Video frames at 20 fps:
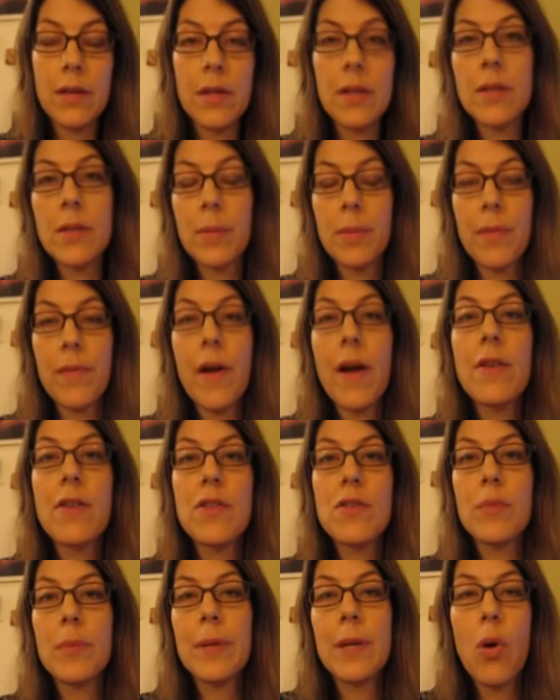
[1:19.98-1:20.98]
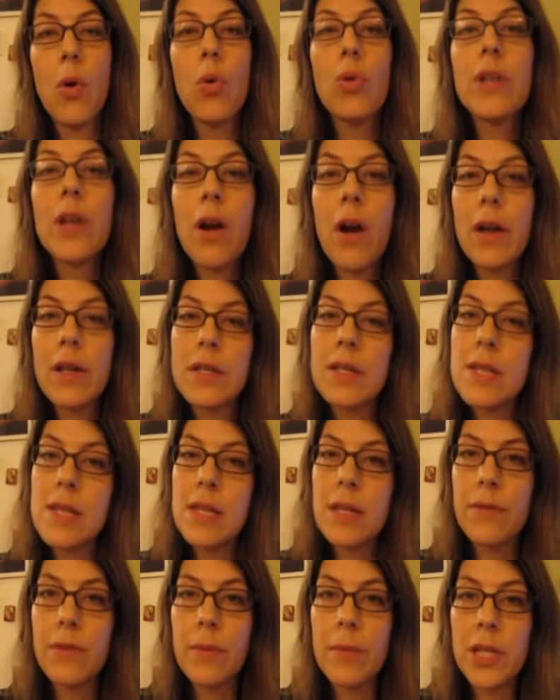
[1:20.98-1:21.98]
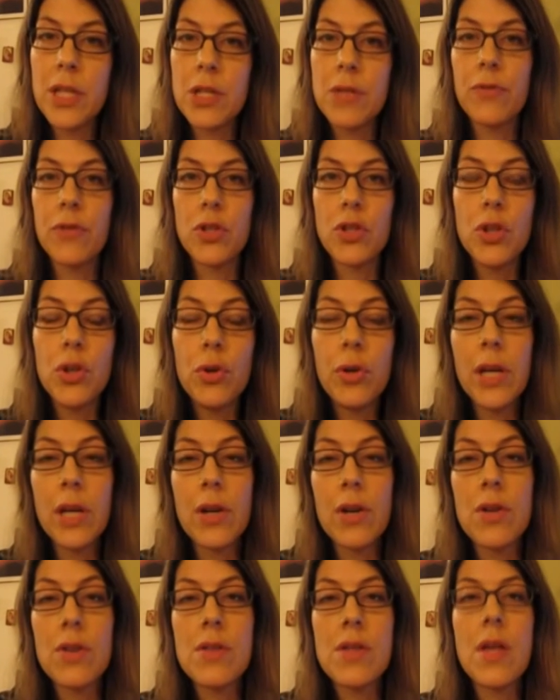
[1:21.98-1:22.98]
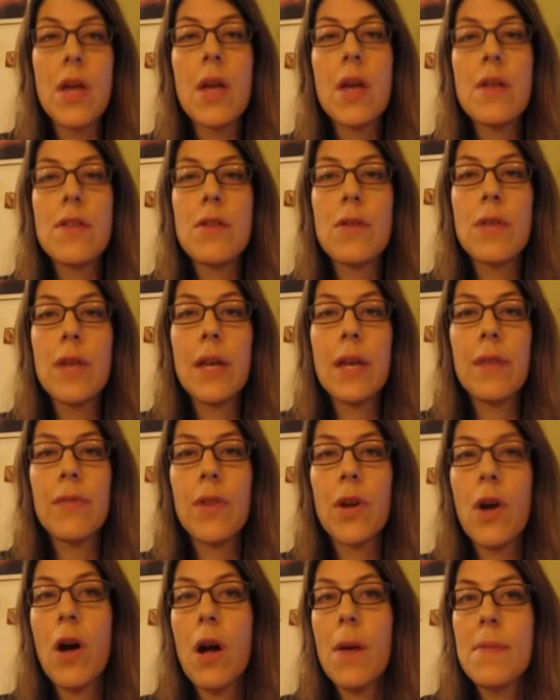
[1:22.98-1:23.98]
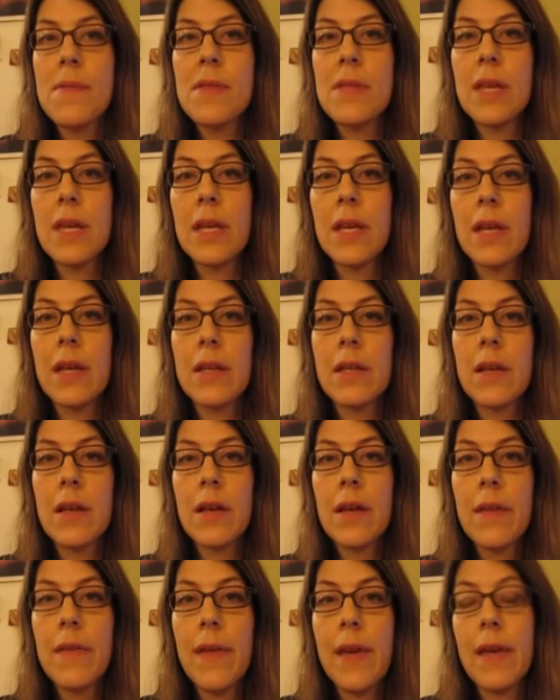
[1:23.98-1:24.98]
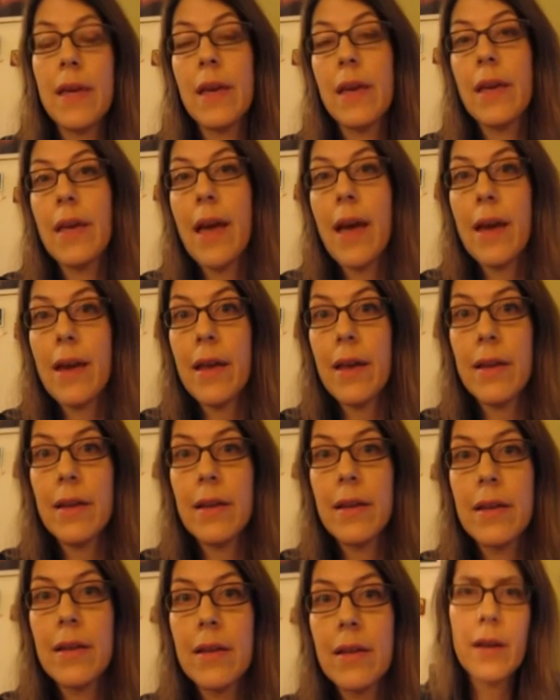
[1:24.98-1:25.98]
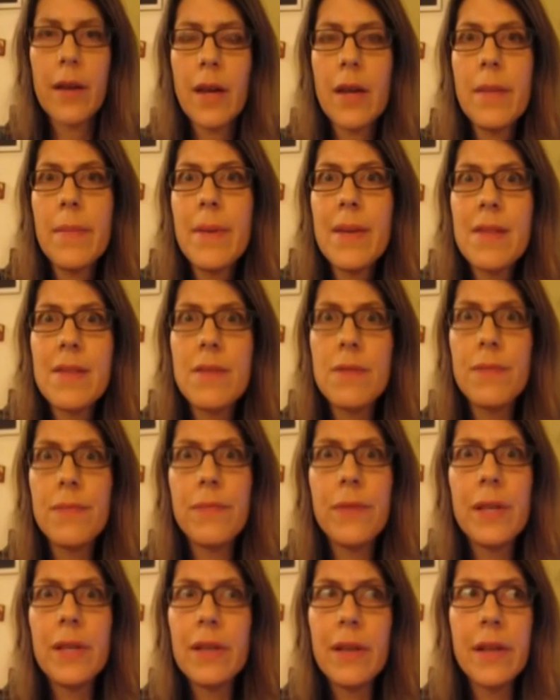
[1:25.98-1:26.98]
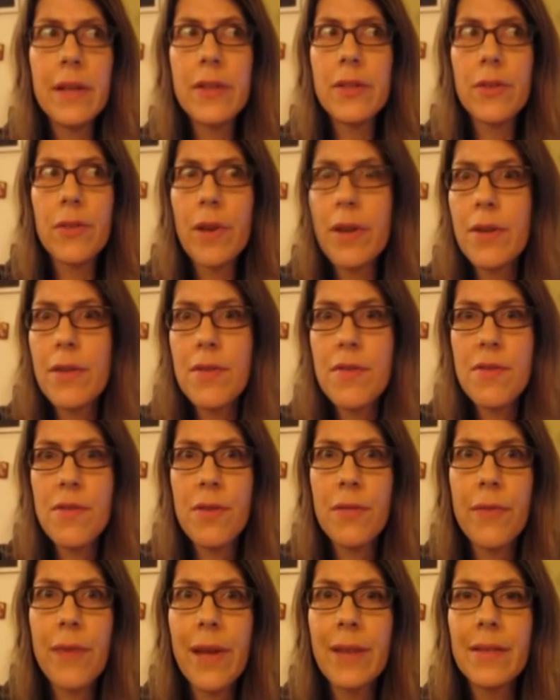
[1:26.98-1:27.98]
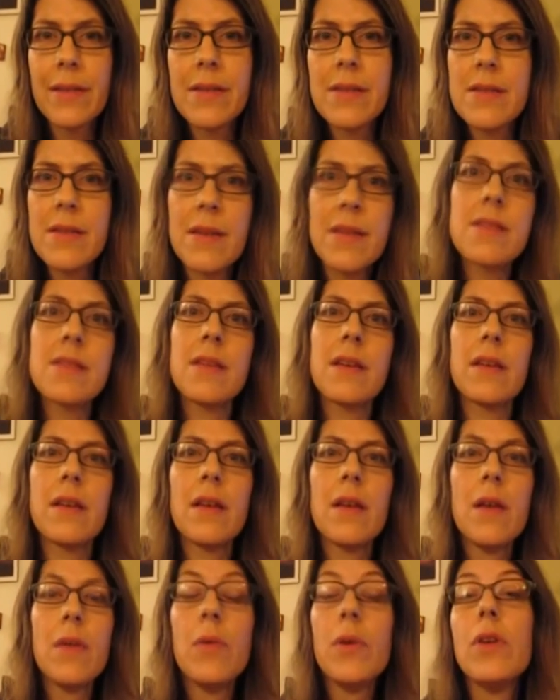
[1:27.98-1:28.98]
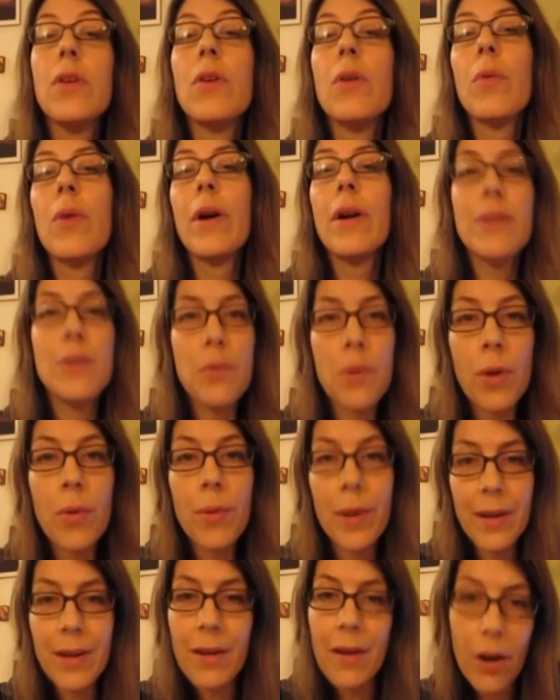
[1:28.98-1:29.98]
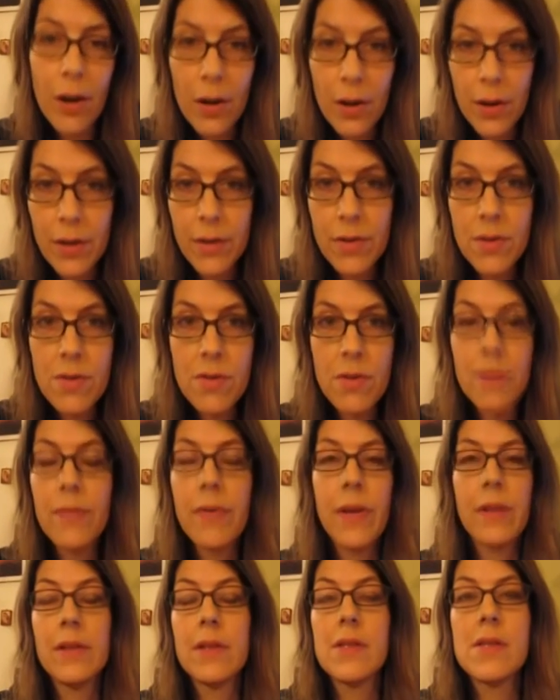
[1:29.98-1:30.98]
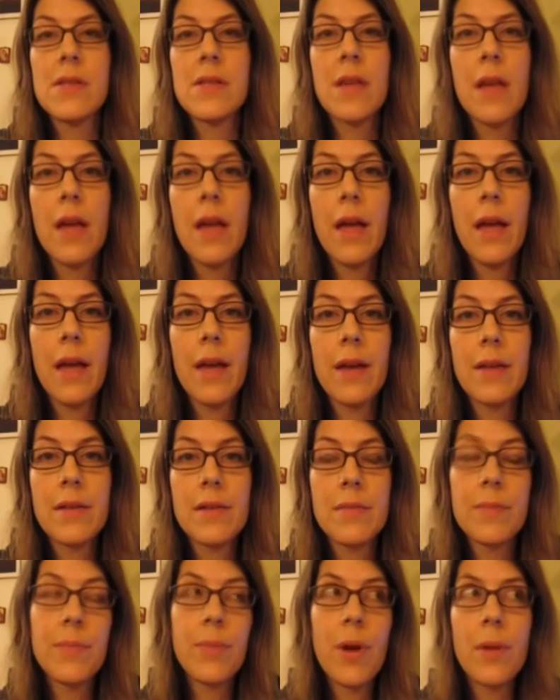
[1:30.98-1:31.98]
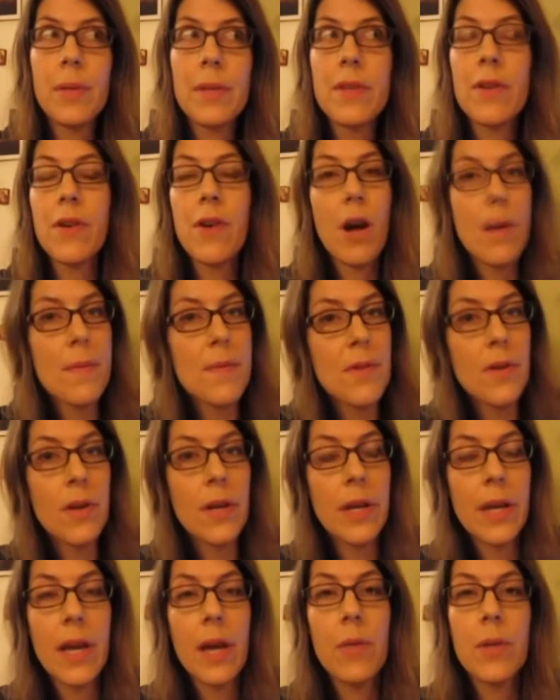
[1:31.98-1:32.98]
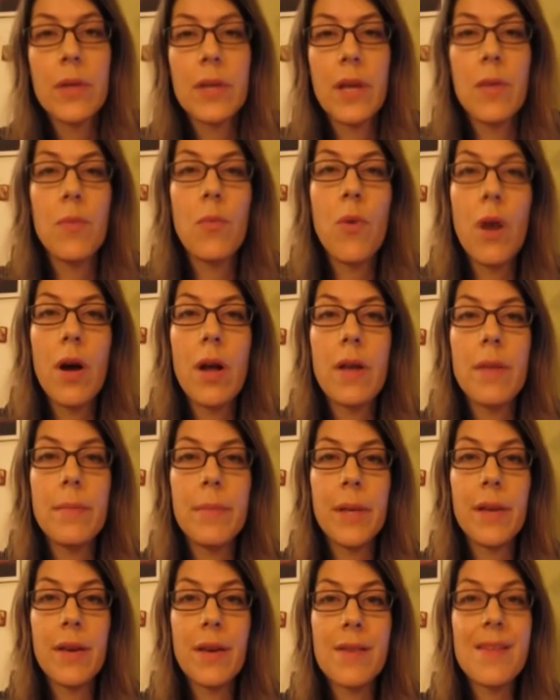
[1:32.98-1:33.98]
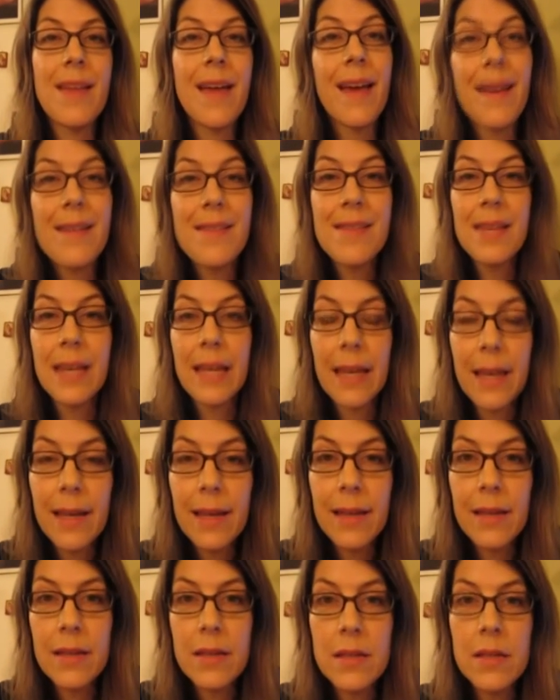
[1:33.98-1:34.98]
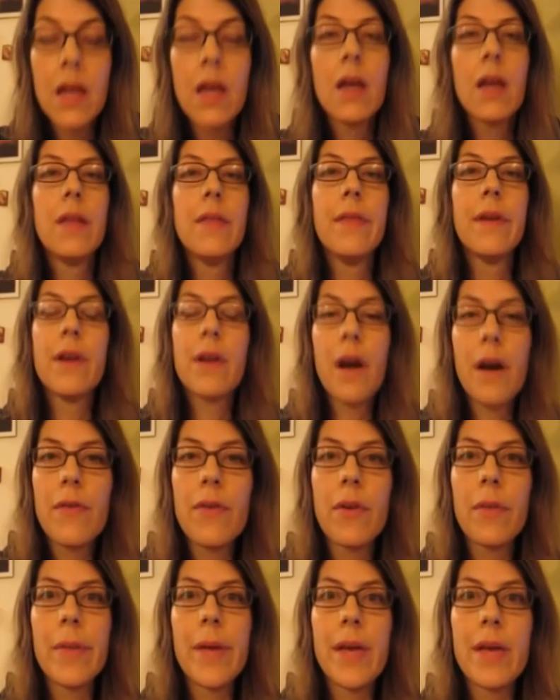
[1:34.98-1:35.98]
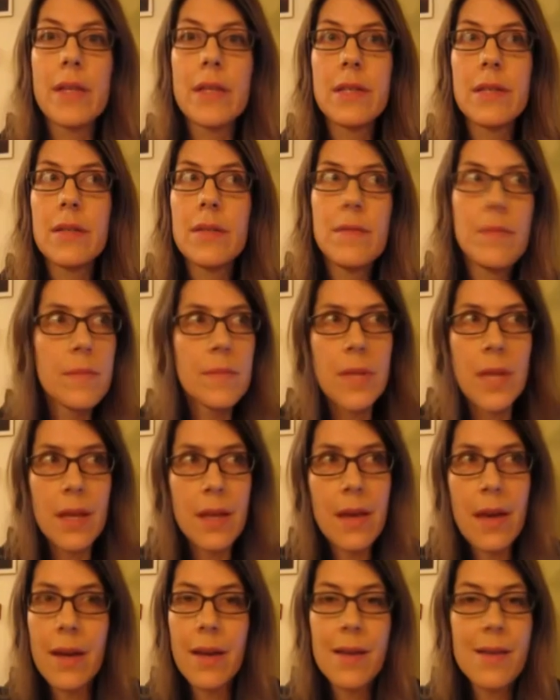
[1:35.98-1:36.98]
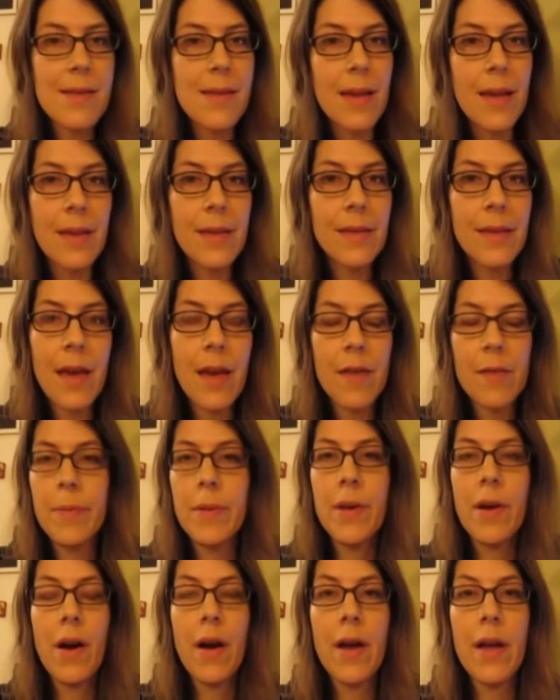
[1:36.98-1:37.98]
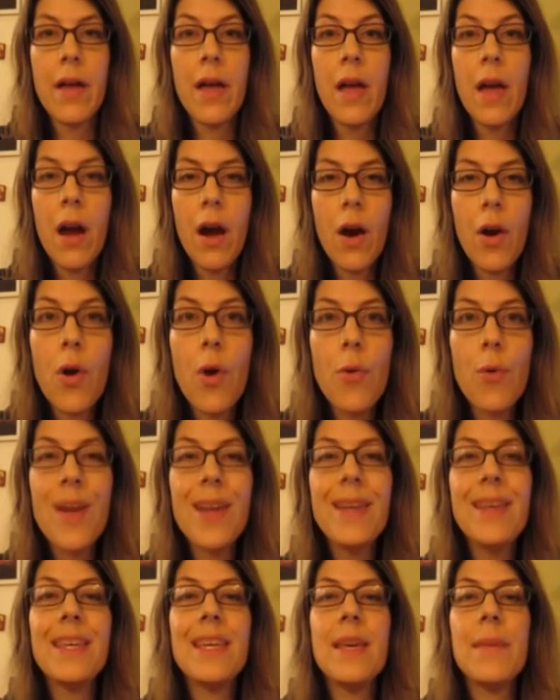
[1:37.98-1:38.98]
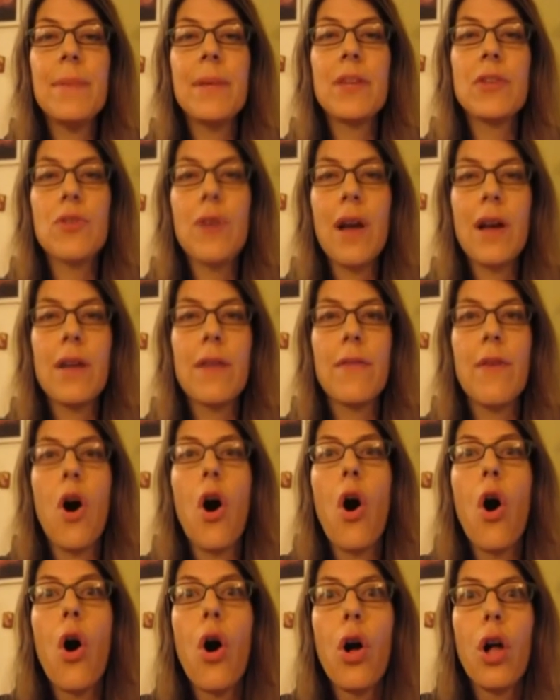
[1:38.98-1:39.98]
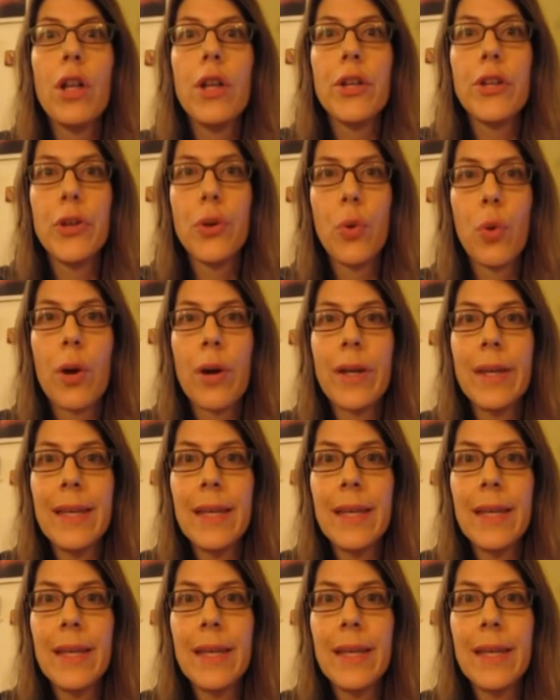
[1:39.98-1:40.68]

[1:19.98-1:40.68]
that the providers will be holding onto this information for 2 years so that if the cops need it, they can get it. Kind of makes you feel like you're under surveillance, doesn't it? Well, you know what? You already are under surveillance, and probably the cops are going to get what they want, because as it is, the government, the NSA and the FBI, are already keeping track of all your